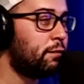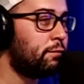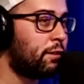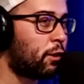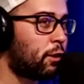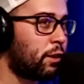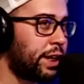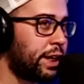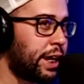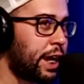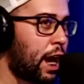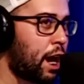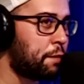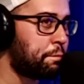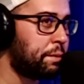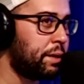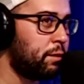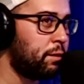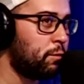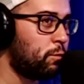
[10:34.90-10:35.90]
already
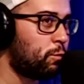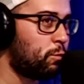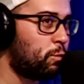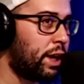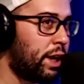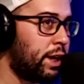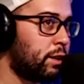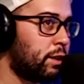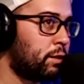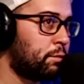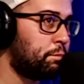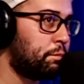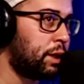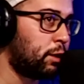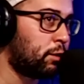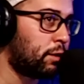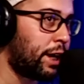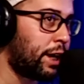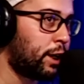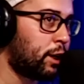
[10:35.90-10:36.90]
happened when
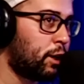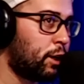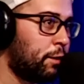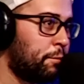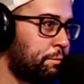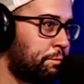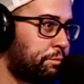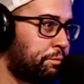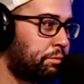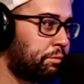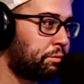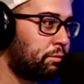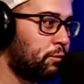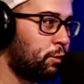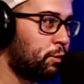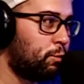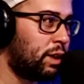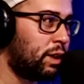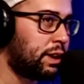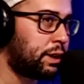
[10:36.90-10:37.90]
McGregor
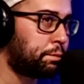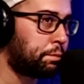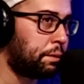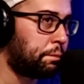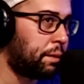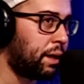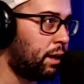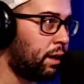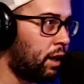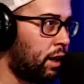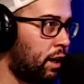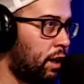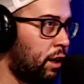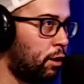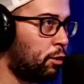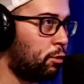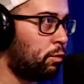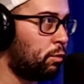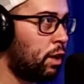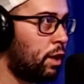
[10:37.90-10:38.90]
was prepared. Uh,
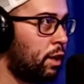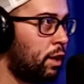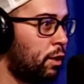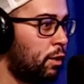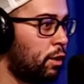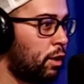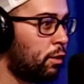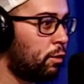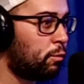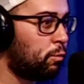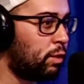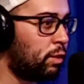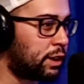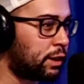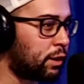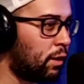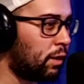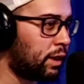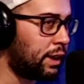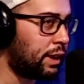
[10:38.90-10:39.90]
was
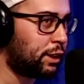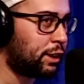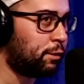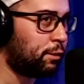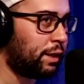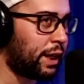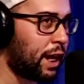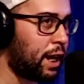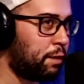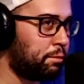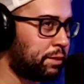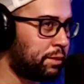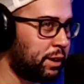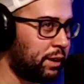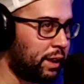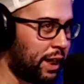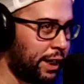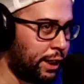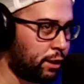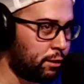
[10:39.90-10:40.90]
called into a camp to
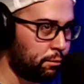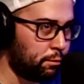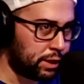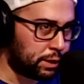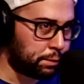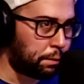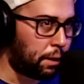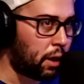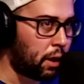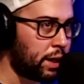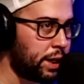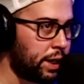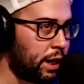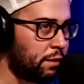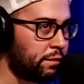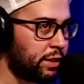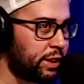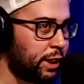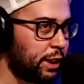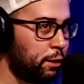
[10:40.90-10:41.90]
like spar and
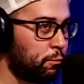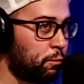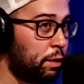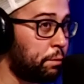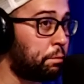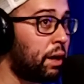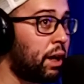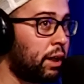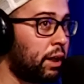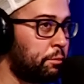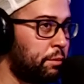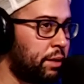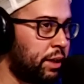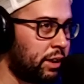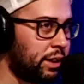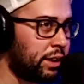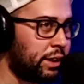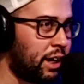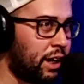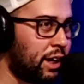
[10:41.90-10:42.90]
everything with Paulie
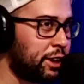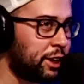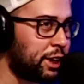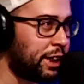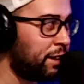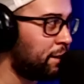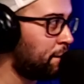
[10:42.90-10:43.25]
Malignaggi,